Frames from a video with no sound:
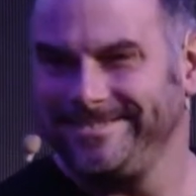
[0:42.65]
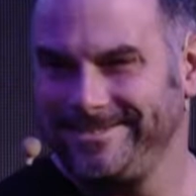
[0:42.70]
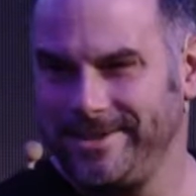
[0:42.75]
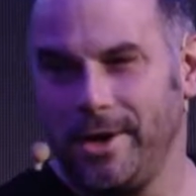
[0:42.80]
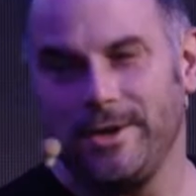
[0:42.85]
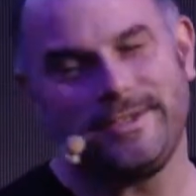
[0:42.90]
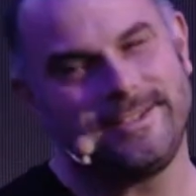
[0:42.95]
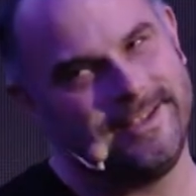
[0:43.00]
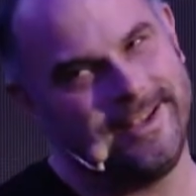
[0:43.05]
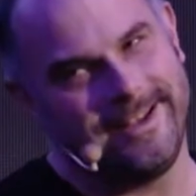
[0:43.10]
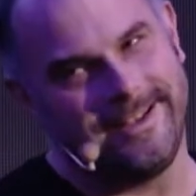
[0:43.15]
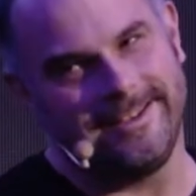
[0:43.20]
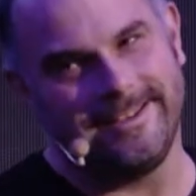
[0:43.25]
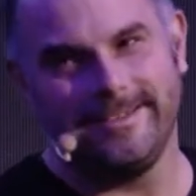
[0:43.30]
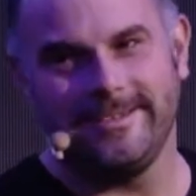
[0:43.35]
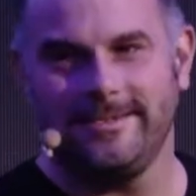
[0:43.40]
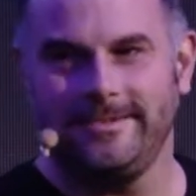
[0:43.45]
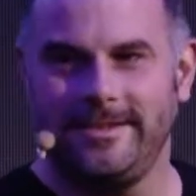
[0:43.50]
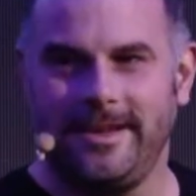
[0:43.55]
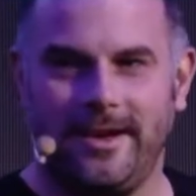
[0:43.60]
Not today.
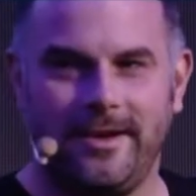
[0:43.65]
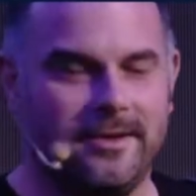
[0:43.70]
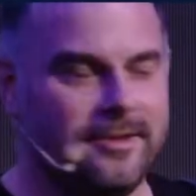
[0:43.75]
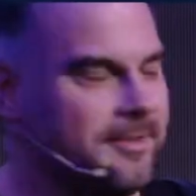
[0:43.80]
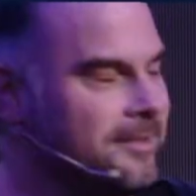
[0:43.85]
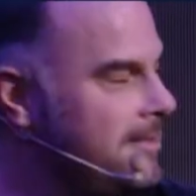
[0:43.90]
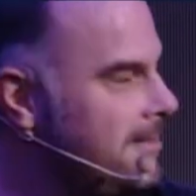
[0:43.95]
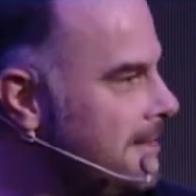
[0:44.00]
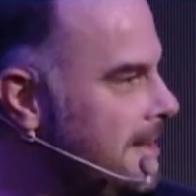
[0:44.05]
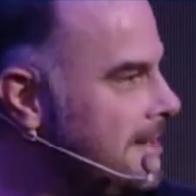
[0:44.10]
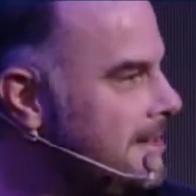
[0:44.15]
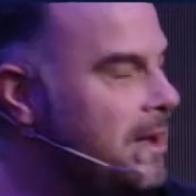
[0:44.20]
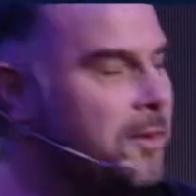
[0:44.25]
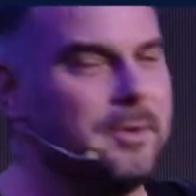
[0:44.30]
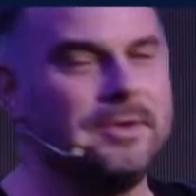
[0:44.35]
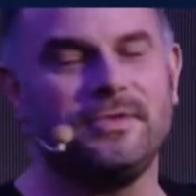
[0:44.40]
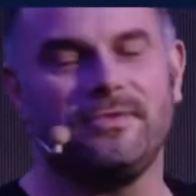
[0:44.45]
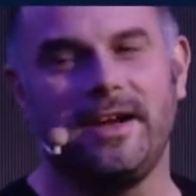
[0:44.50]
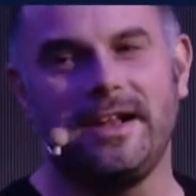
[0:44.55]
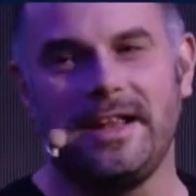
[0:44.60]
No. No
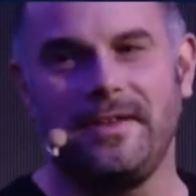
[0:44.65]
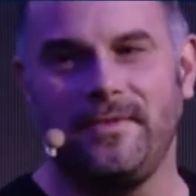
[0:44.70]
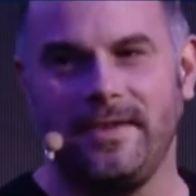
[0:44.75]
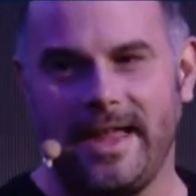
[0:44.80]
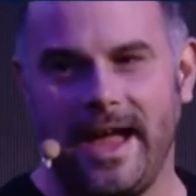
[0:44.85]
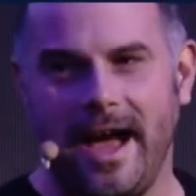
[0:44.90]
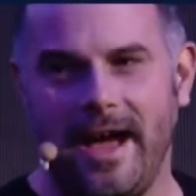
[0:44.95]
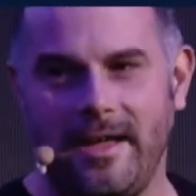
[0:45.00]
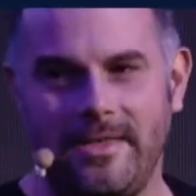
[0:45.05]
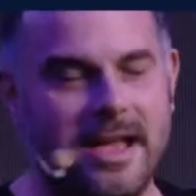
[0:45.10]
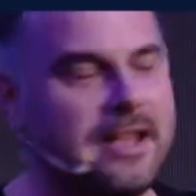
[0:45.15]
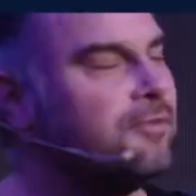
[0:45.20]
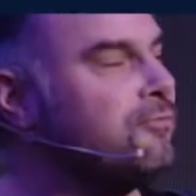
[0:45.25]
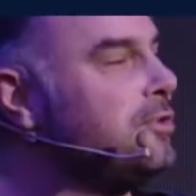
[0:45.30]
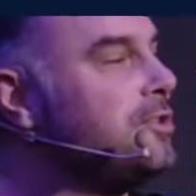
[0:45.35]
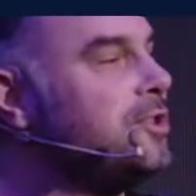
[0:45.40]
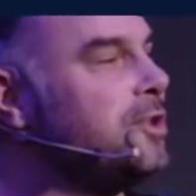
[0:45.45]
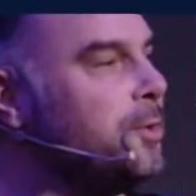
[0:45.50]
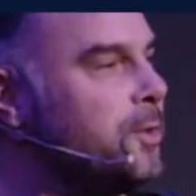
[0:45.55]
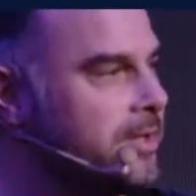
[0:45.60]
one's ready for that. That's
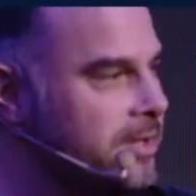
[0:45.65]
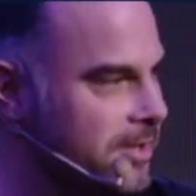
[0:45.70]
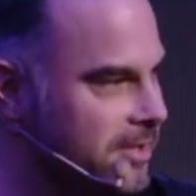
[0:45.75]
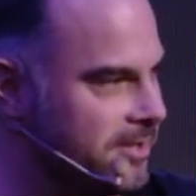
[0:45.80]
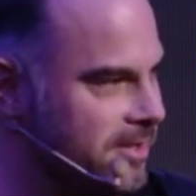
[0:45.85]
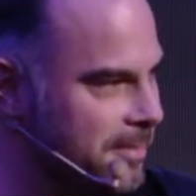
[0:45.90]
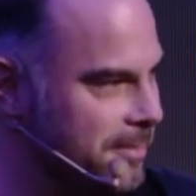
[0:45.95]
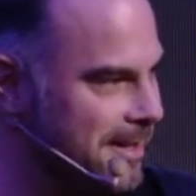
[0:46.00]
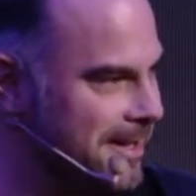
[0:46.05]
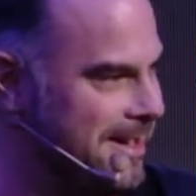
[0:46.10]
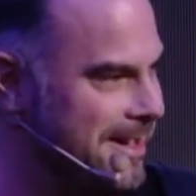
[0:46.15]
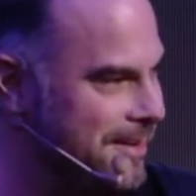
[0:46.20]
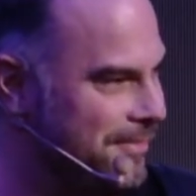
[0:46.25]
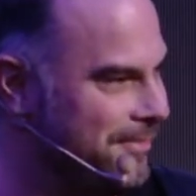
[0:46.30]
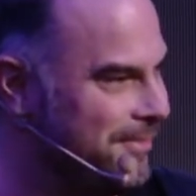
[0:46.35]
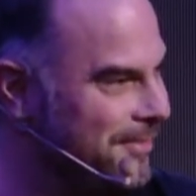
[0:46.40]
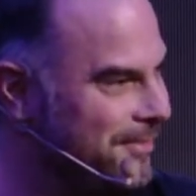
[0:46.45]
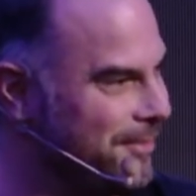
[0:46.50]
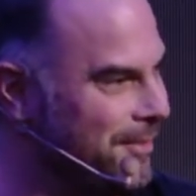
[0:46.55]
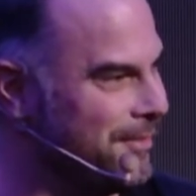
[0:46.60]
gratuitous, I believe,
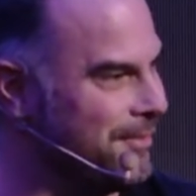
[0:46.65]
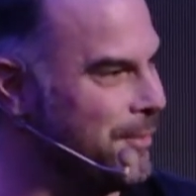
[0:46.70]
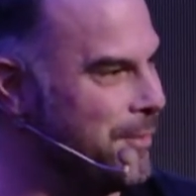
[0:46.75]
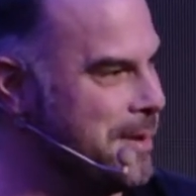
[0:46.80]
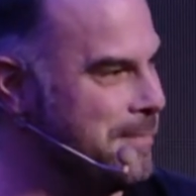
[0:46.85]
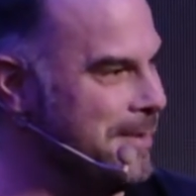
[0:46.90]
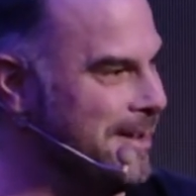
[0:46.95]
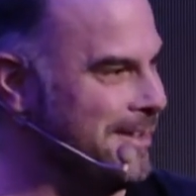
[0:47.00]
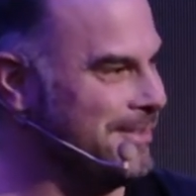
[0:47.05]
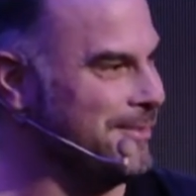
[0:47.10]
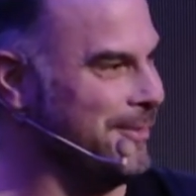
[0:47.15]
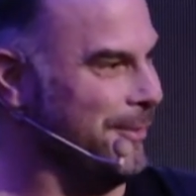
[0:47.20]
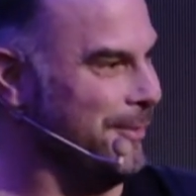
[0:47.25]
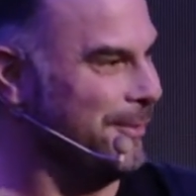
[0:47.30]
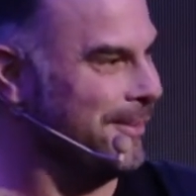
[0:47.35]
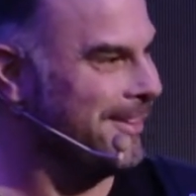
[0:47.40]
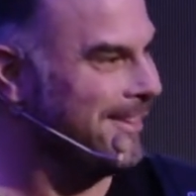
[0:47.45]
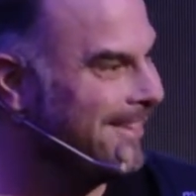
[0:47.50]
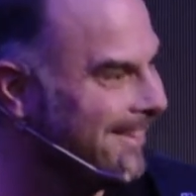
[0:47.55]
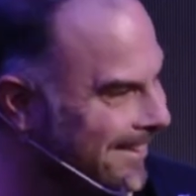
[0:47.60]
for a 40-minute
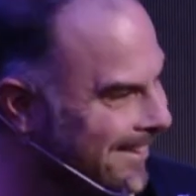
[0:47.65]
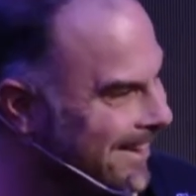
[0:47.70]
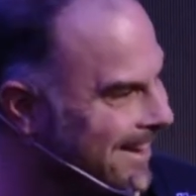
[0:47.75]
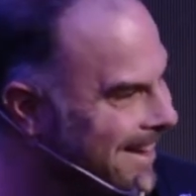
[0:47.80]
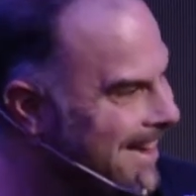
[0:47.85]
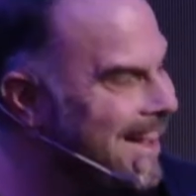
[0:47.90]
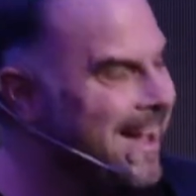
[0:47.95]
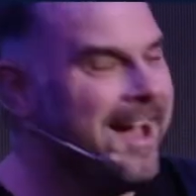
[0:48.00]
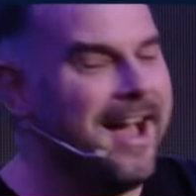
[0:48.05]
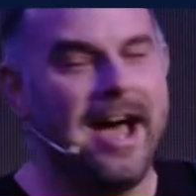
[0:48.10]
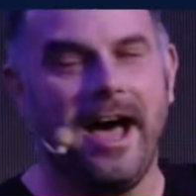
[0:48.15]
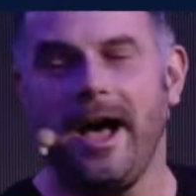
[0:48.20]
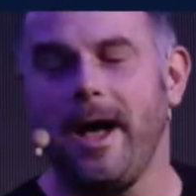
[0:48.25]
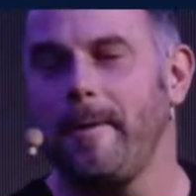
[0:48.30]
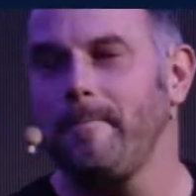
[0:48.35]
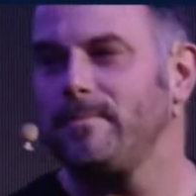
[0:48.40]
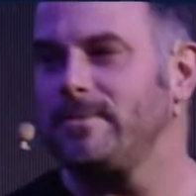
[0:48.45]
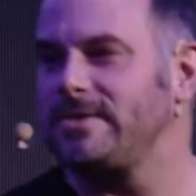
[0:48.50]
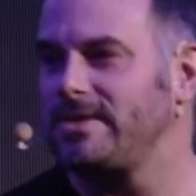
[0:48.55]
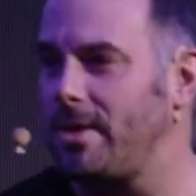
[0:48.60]
talk. So
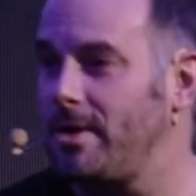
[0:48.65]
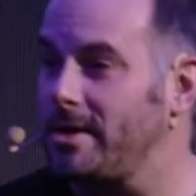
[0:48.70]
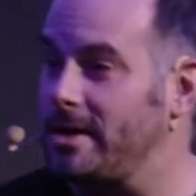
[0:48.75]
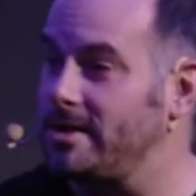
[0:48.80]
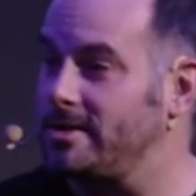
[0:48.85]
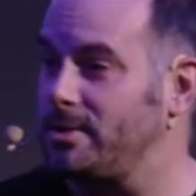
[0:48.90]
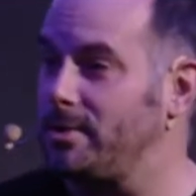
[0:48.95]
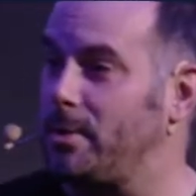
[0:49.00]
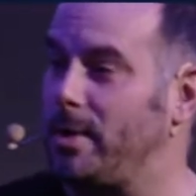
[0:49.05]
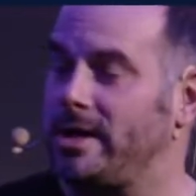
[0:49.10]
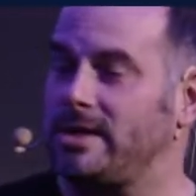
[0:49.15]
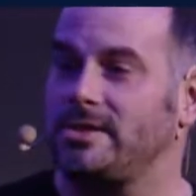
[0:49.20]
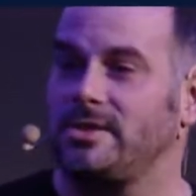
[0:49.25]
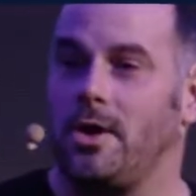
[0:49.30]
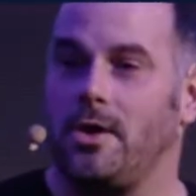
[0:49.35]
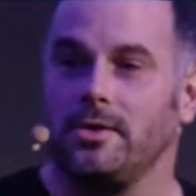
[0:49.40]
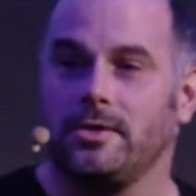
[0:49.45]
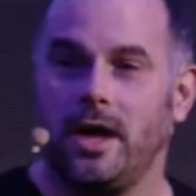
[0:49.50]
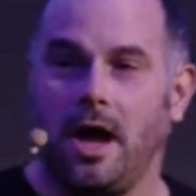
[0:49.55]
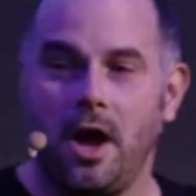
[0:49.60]
I'm going to do a quick
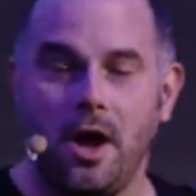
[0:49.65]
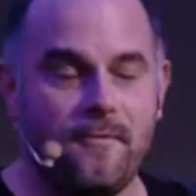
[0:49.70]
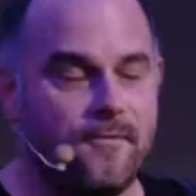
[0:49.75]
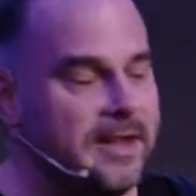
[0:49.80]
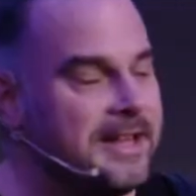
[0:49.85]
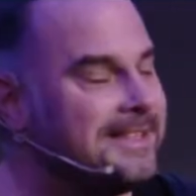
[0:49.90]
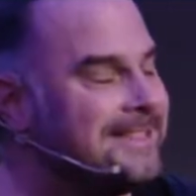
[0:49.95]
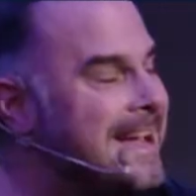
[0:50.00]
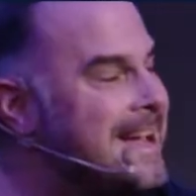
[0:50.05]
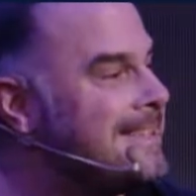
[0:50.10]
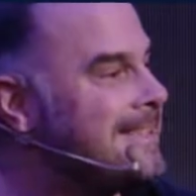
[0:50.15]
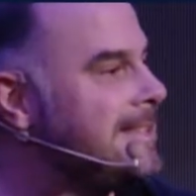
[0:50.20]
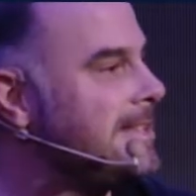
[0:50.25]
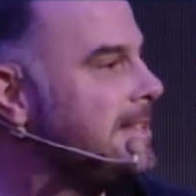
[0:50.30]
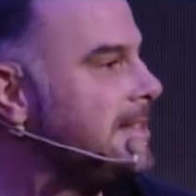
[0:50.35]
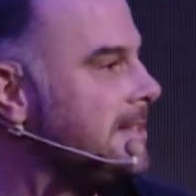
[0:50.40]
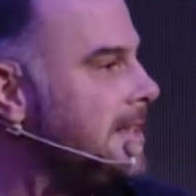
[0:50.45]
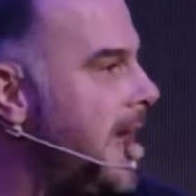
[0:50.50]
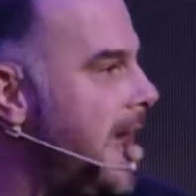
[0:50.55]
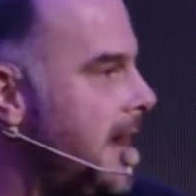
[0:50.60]
song that hopefully sets
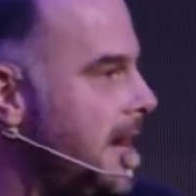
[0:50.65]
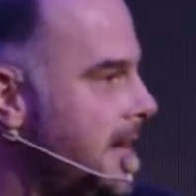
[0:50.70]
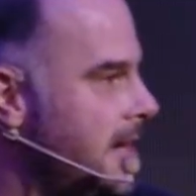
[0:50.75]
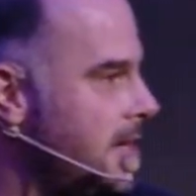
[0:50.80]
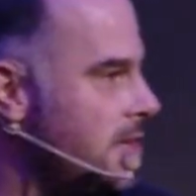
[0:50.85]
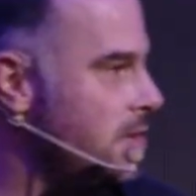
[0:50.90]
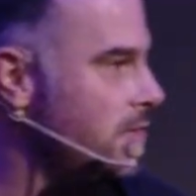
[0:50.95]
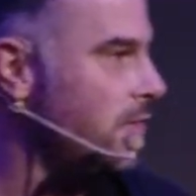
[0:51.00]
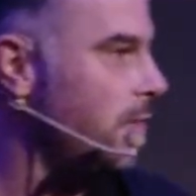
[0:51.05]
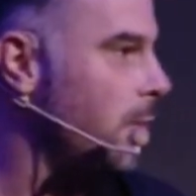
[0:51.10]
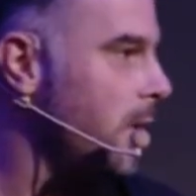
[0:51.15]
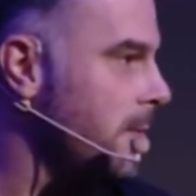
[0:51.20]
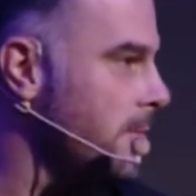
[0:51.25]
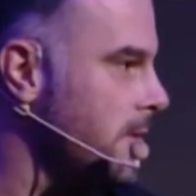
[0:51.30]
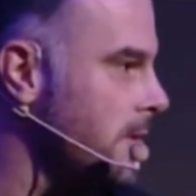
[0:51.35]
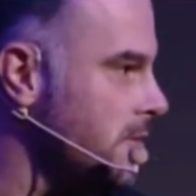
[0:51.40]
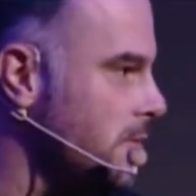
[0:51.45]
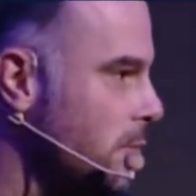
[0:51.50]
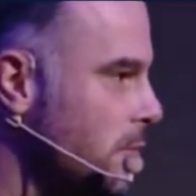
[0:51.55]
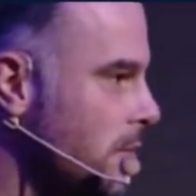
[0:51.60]
the stage for what I'm going to